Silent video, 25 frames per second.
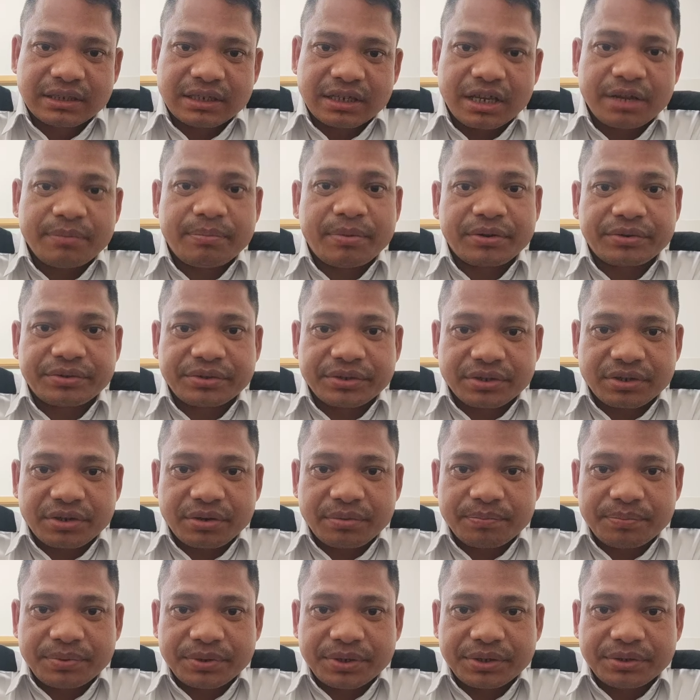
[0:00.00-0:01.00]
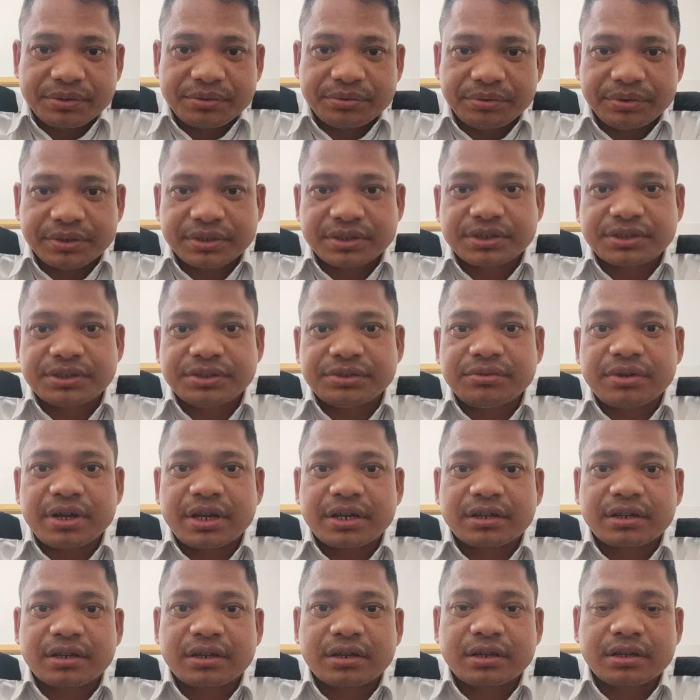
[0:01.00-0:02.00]
about your company which you
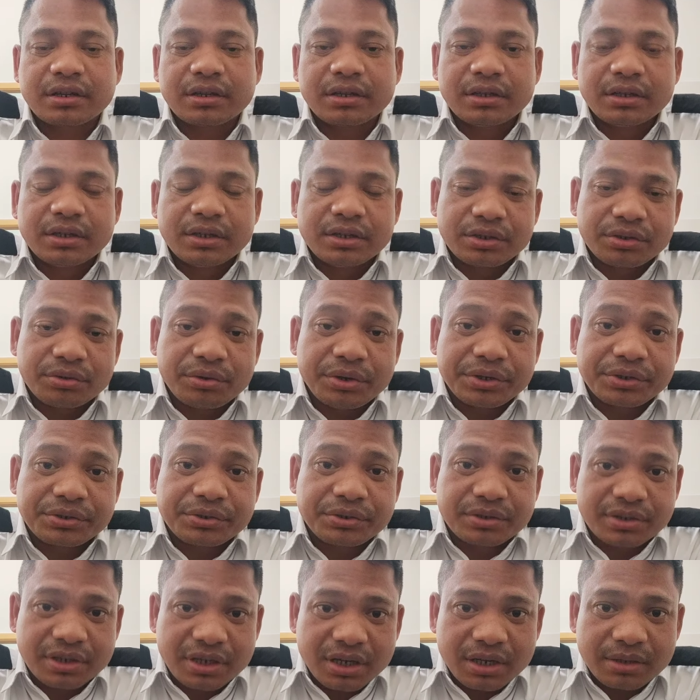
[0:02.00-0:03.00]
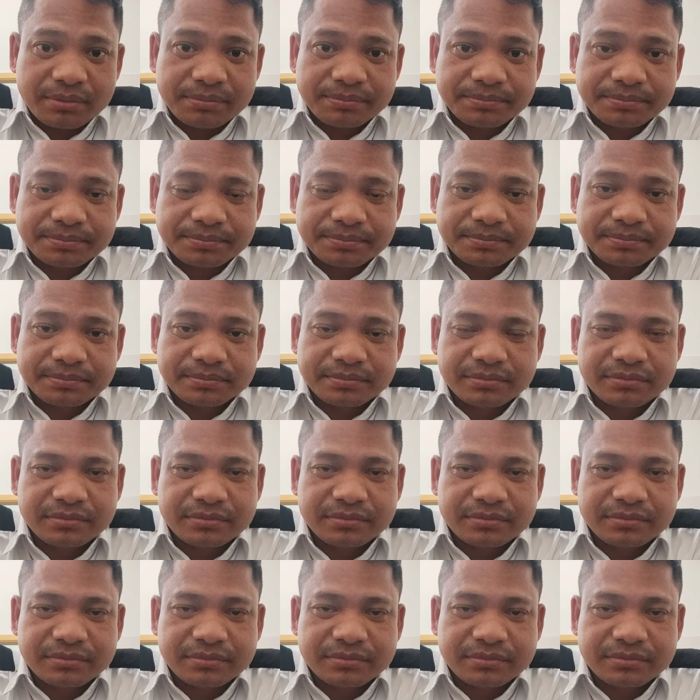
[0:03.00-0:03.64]
are going to come.